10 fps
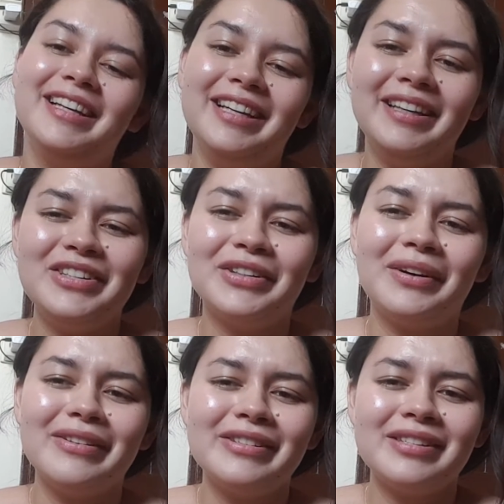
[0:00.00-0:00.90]
It actually
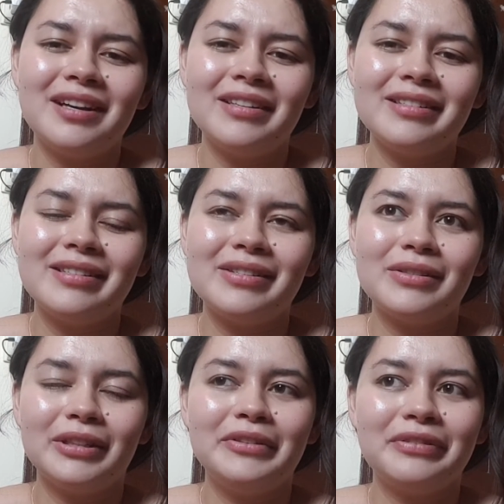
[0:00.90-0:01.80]
costed us
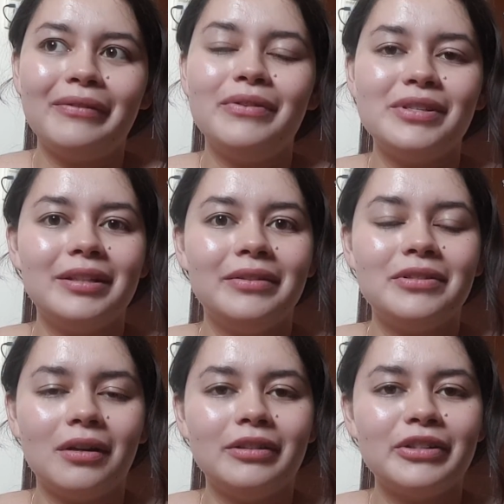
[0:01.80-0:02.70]
35 New Zealand
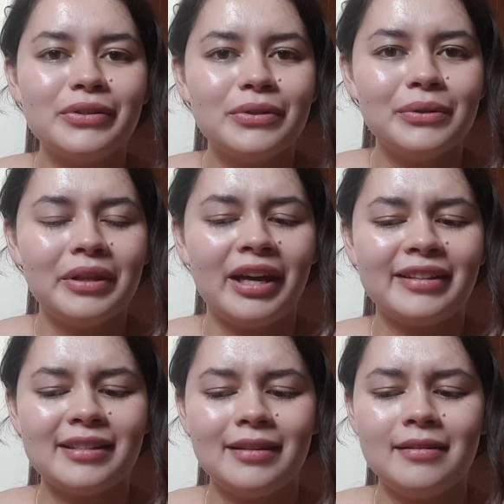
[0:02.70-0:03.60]
dollars to do
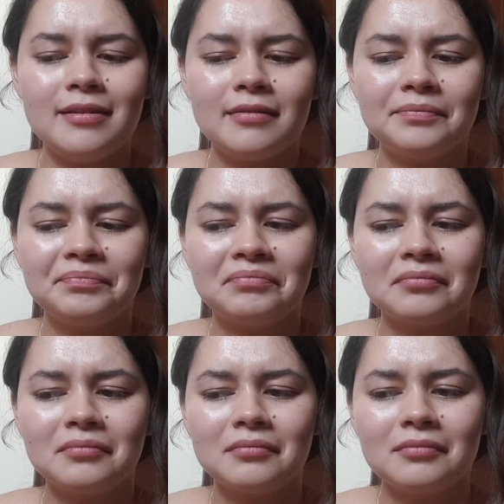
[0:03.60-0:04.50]
that, and
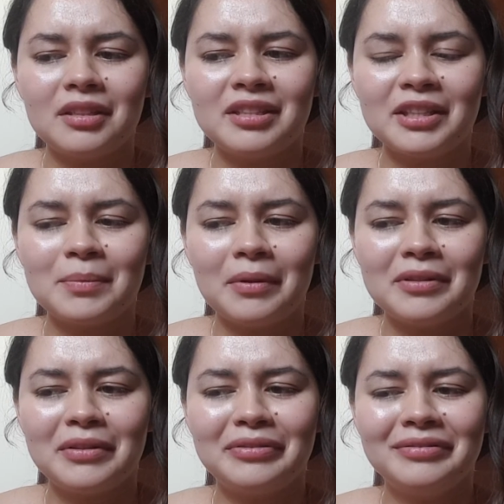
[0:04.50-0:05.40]
that's
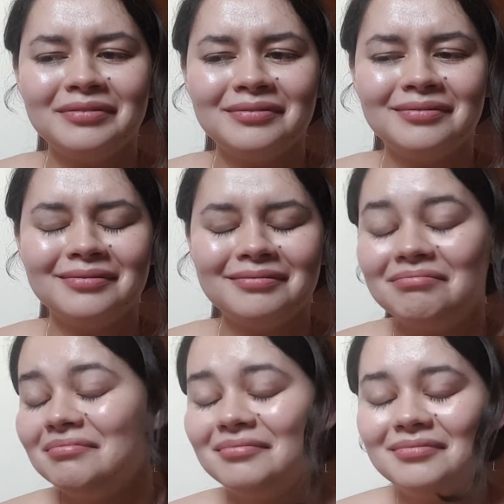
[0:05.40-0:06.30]
expensive.
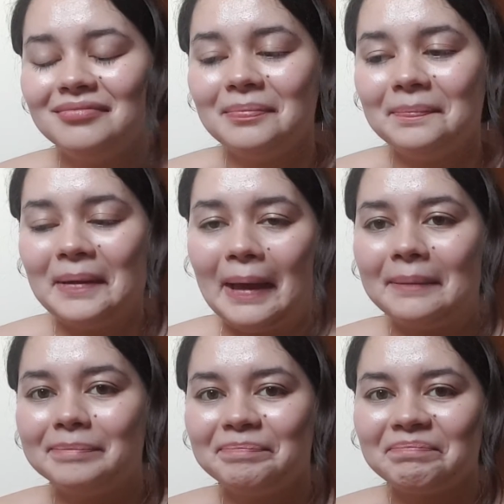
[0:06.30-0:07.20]
Yeah.
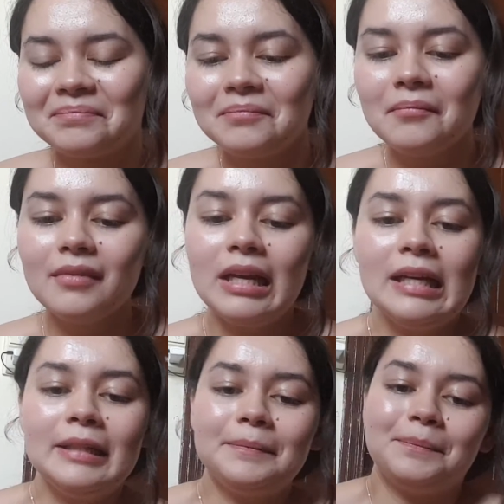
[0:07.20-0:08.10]

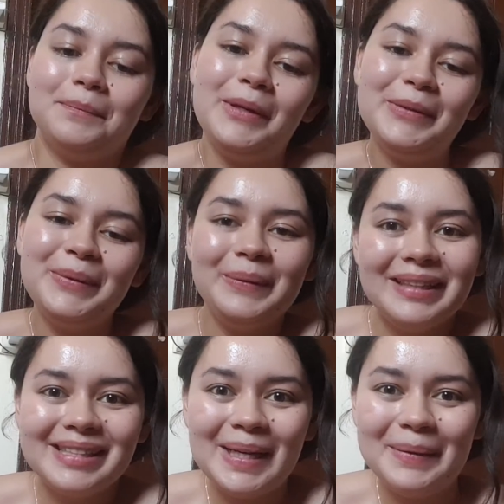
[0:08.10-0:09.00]
But we
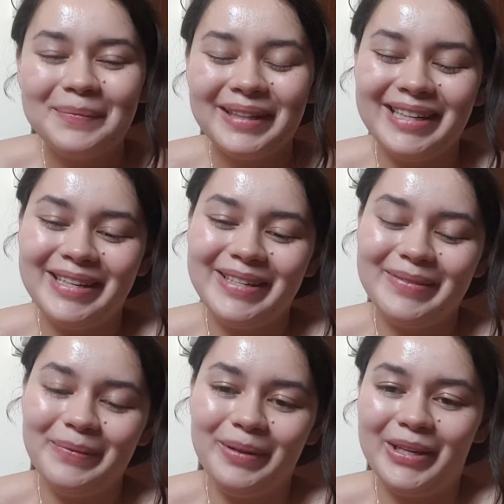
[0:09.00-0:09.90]
went up, and
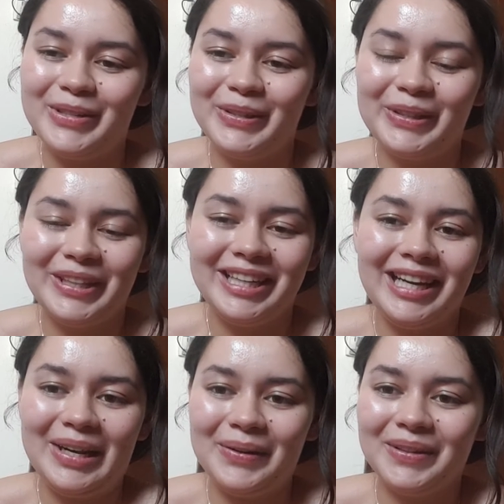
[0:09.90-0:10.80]
I don't regret it
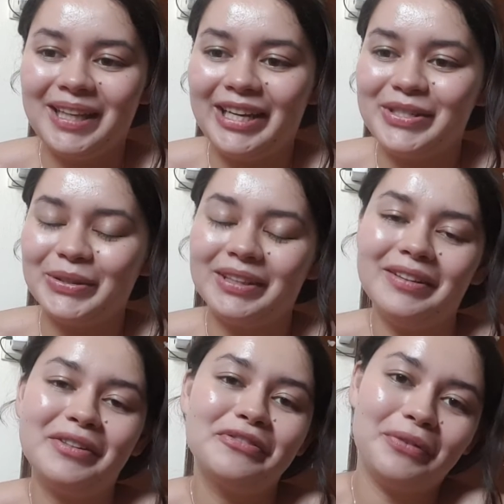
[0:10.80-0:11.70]
at all. I took a
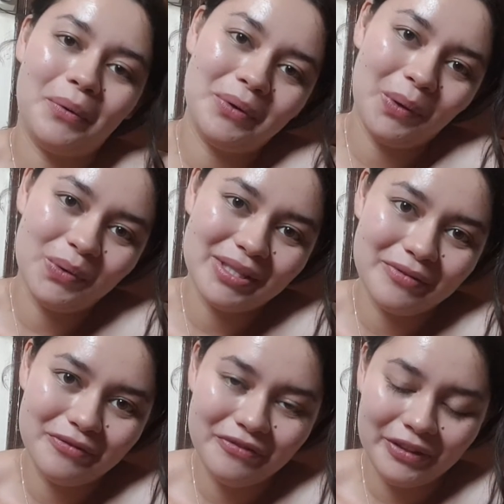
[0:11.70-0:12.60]
lot of photos
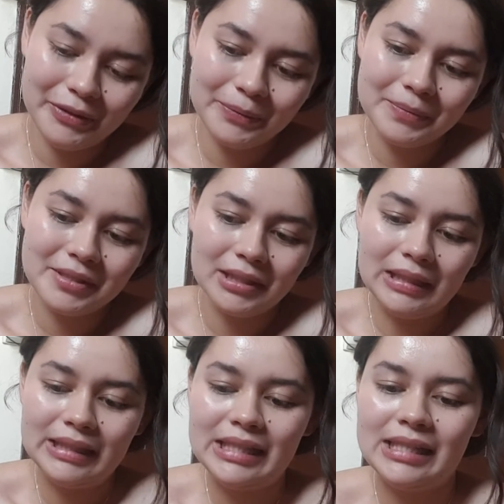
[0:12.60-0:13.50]
and filmed a
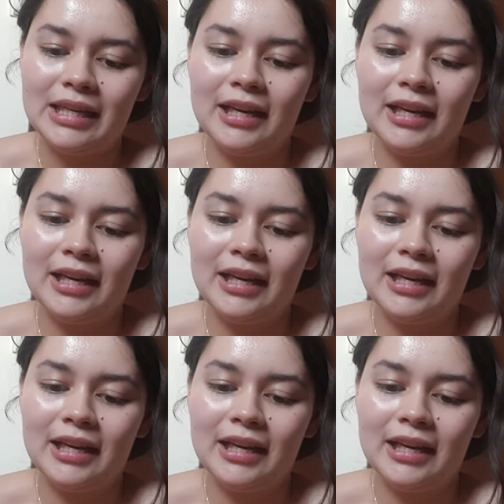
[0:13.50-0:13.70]
lot,